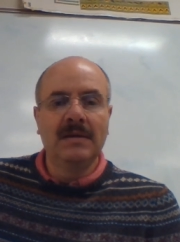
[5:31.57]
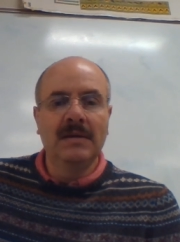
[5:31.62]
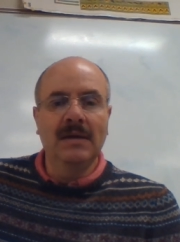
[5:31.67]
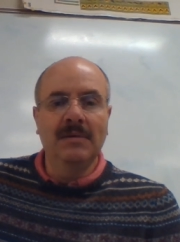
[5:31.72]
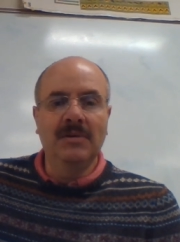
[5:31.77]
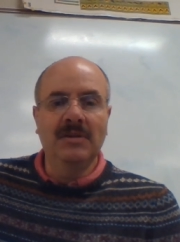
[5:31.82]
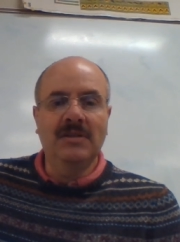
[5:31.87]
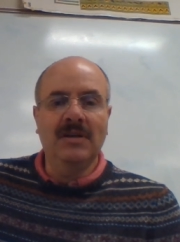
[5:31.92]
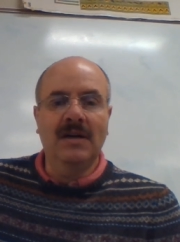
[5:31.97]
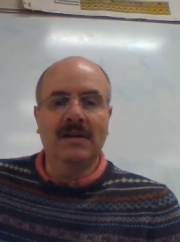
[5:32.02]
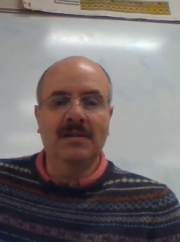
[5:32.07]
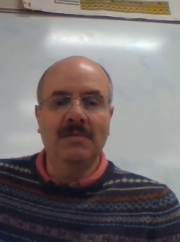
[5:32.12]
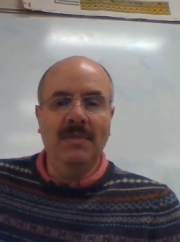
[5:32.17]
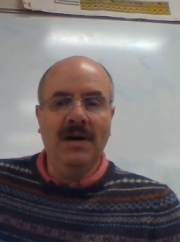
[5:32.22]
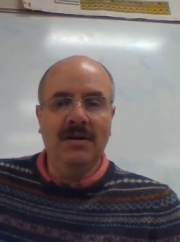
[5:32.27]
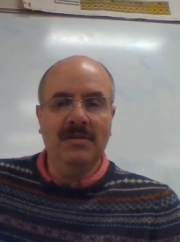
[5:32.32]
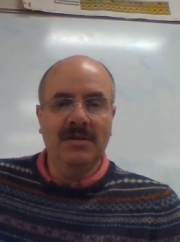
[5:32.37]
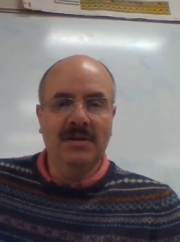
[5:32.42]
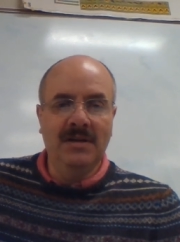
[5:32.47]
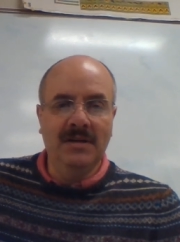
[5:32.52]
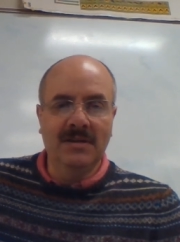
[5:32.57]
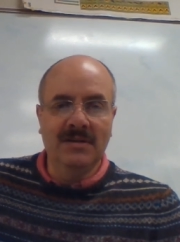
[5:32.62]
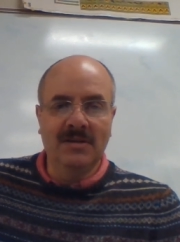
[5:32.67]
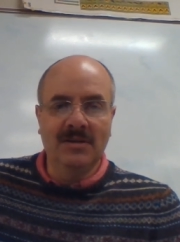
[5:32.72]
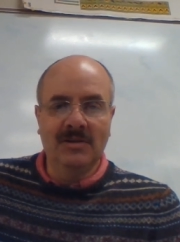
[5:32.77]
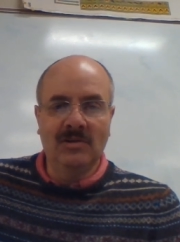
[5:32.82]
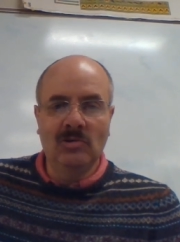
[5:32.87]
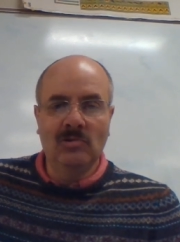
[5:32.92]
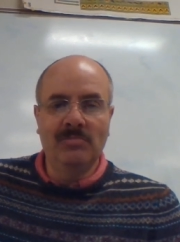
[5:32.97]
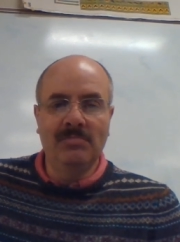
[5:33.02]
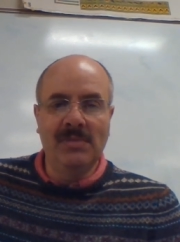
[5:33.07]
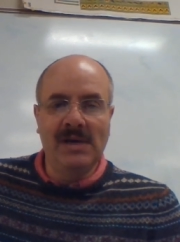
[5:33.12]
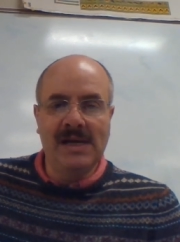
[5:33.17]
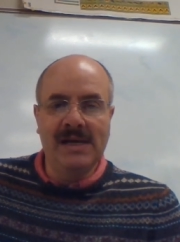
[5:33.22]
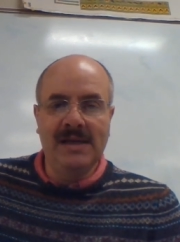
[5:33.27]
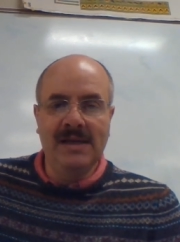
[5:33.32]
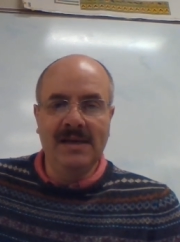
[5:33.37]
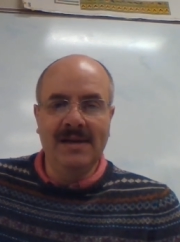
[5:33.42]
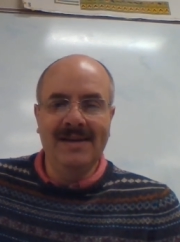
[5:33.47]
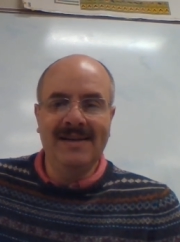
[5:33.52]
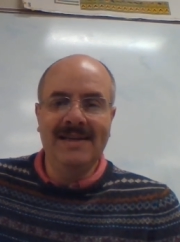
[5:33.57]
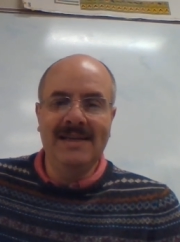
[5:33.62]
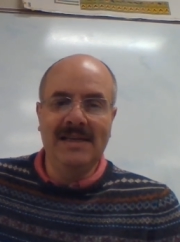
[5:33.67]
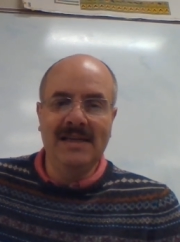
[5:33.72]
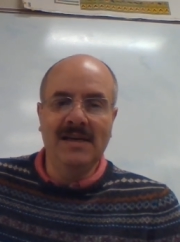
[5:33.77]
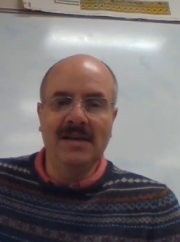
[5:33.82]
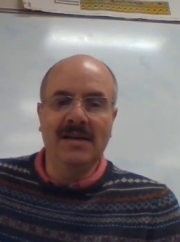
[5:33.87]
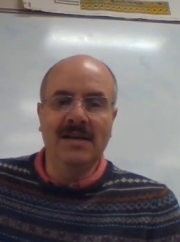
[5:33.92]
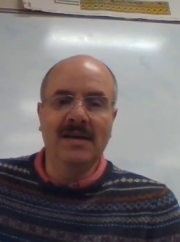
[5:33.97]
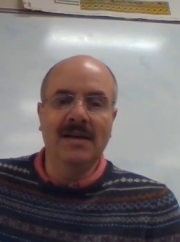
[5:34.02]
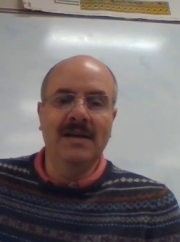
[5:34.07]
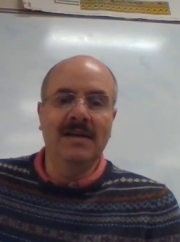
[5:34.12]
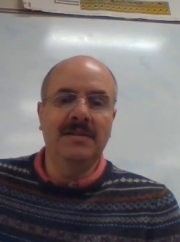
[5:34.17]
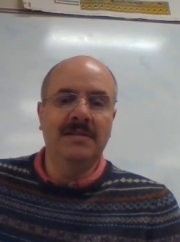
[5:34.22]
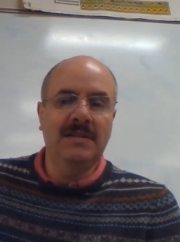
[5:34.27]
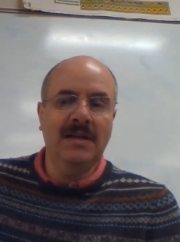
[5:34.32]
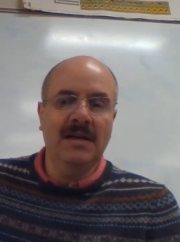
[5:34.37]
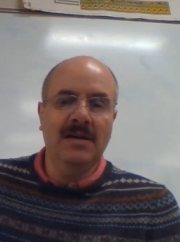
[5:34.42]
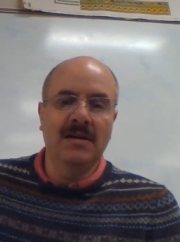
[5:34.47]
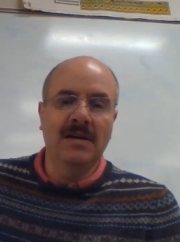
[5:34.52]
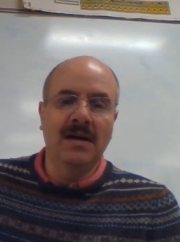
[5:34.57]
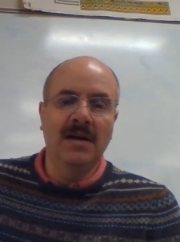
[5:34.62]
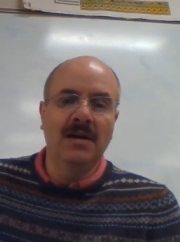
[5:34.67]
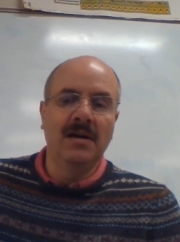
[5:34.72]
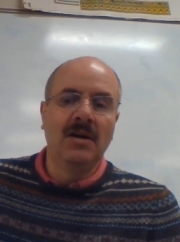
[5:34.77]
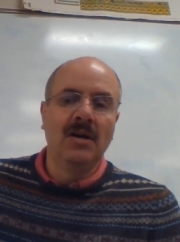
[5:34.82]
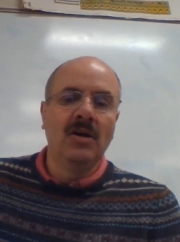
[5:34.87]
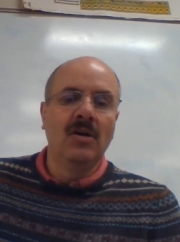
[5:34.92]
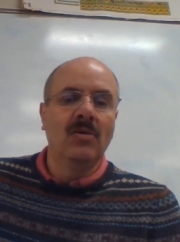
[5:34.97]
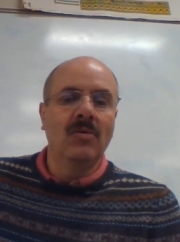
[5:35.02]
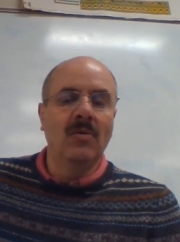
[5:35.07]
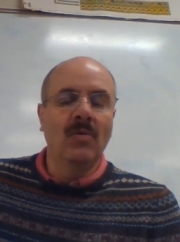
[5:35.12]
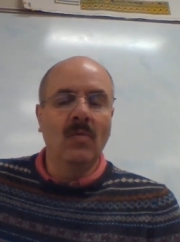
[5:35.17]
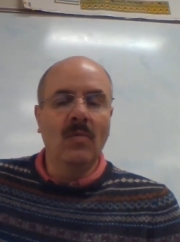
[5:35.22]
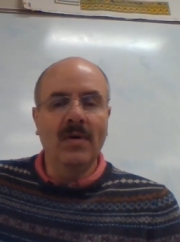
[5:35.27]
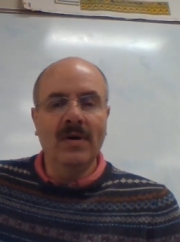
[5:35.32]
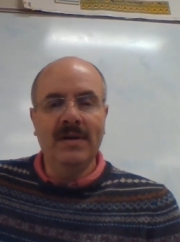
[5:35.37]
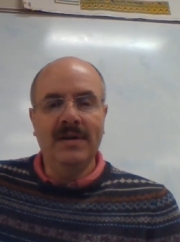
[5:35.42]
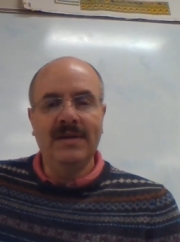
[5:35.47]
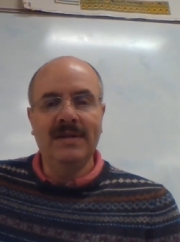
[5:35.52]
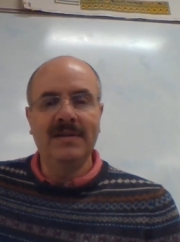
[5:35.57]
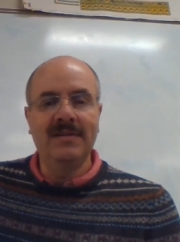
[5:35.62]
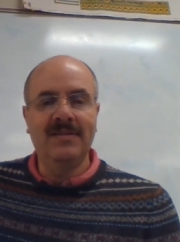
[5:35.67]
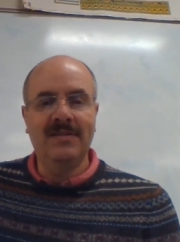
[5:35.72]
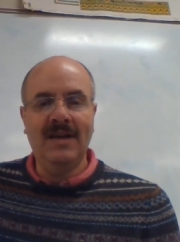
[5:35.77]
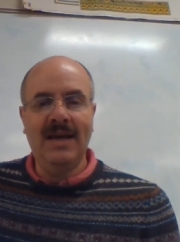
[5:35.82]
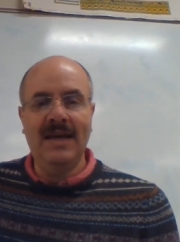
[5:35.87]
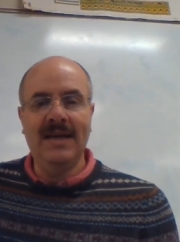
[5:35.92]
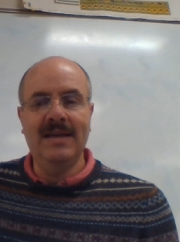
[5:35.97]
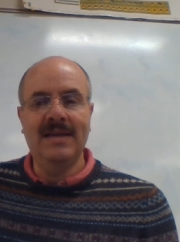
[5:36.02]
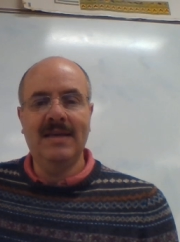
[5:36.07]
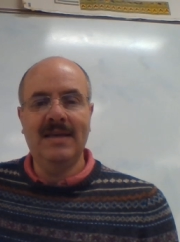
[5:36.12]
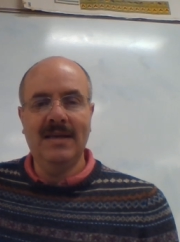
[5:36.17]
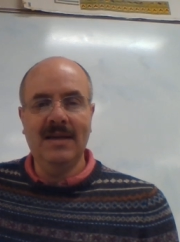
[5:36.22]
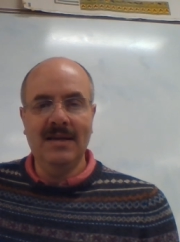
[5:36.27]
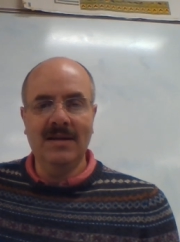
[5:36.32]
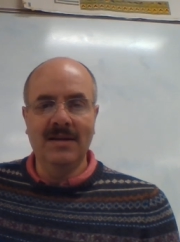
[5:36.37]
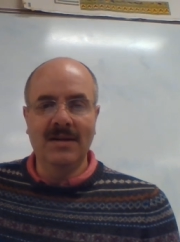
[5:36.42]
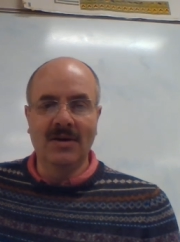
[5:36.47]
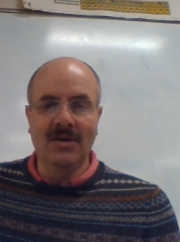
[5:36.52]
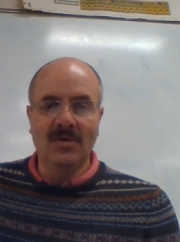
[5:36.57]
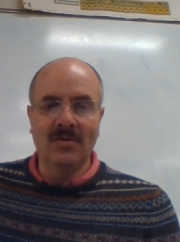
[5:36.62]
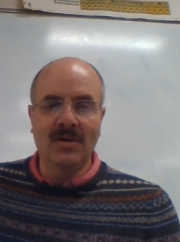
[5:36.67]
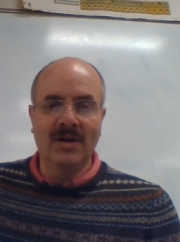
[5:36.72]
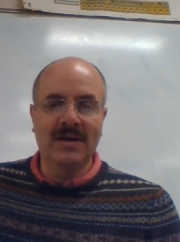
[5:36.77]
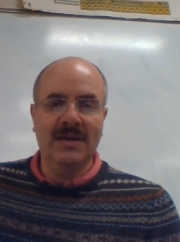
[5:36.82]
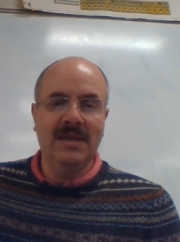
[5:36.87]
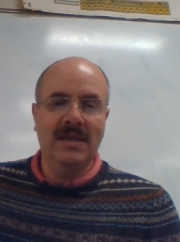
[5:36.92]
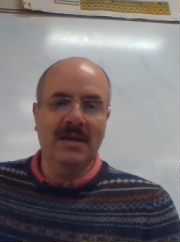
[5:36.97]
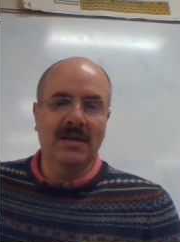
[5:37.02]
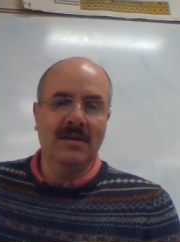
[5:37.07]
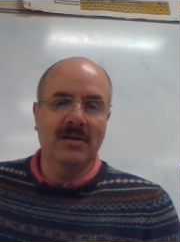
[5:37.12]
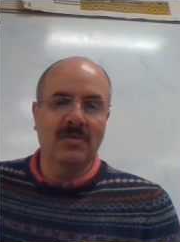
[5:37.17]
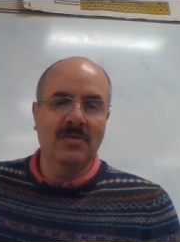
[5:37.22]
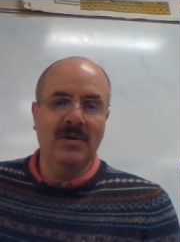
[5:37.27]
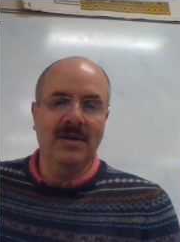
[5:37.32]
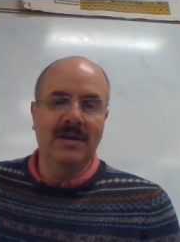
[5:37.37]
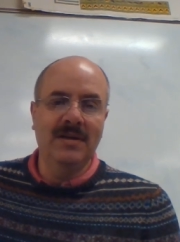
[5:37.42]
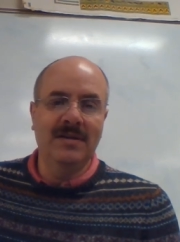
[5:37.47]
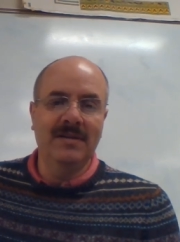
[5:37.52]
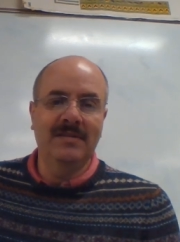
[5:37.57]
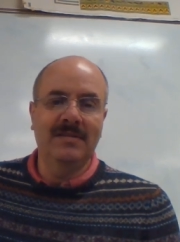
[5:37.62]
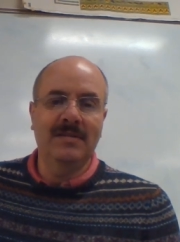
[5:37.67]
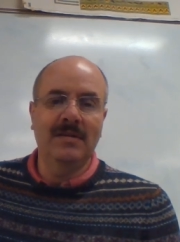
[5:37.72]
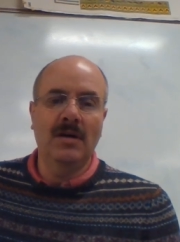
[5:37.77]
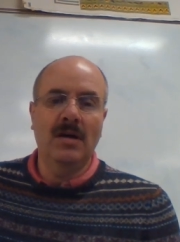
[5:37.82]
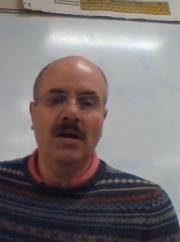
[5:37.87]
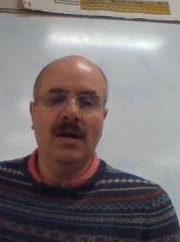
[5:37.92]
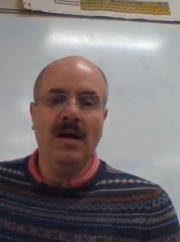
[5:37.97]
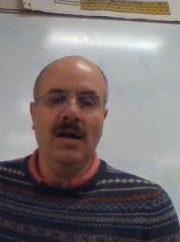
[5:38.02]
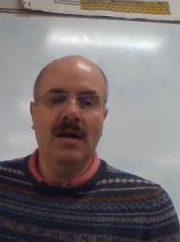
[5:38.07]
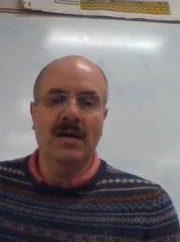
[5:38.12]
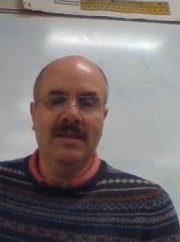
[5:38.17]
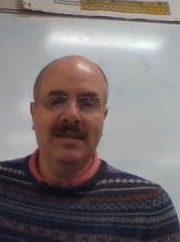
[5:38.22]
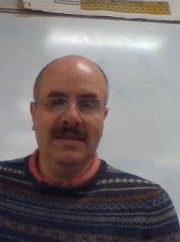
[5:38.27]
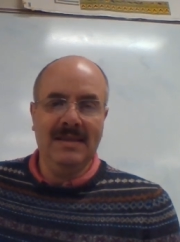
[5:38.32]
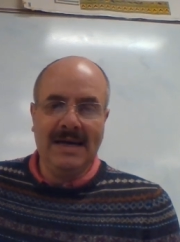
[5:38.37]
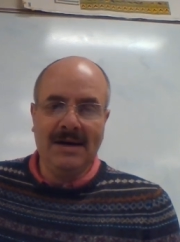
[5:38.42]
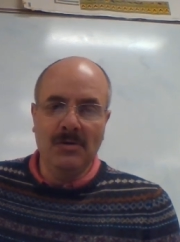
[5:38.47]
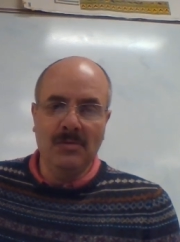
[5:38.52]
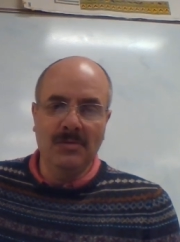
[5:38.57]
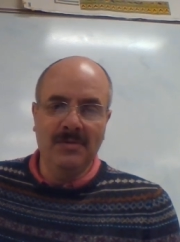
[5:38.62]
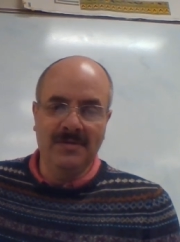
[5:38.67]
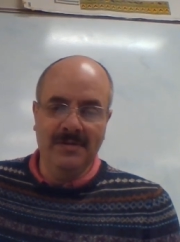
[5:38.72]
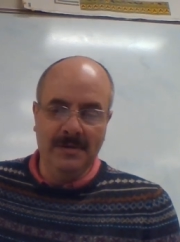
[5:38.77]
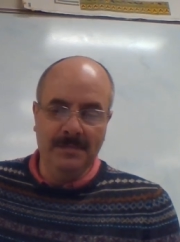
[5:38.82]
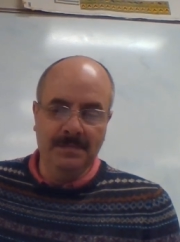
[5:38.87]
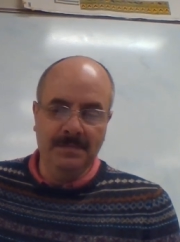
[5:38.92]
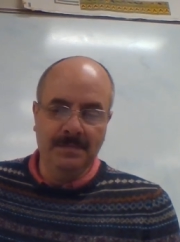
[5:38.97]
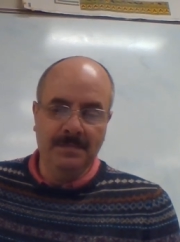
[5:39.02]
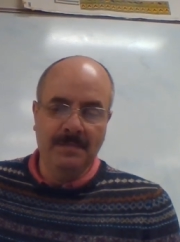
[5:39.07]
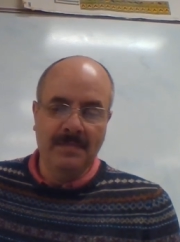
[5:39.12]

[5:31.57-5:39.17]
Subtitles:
And we talked about kilo, mega, giga, tera. Well, what is a kilo? A kilo is 1,000.